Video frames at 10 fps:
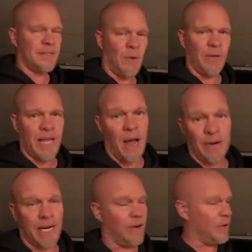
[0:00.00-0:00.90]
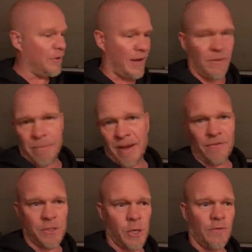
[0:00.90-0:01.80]
Now with Audi Care, you don't have to pay
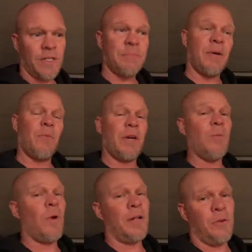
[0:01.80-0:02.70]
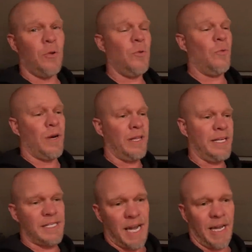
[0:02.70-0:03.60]
for service, but when you want to do one of
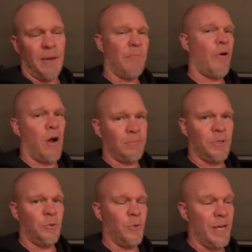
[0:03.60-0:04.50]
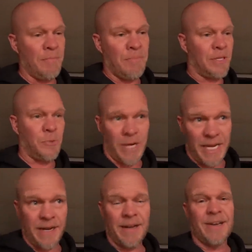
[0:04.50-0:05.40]
these like impromptu in
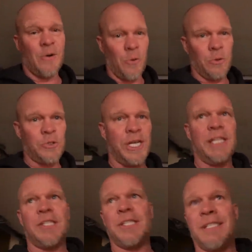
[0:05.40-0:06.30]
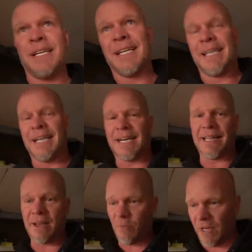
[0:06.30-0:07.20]
between oil changes, uh,
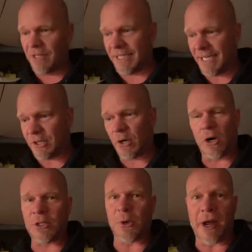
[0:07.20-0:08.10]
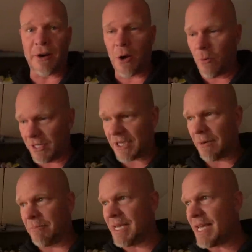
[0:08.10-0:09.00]
they will indeed charge you. I don't know what it's
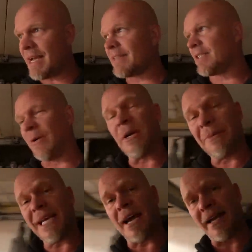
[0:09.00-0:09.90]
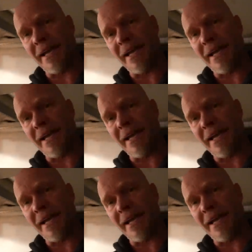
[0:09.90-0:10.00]
going to be yet, so it'll be kind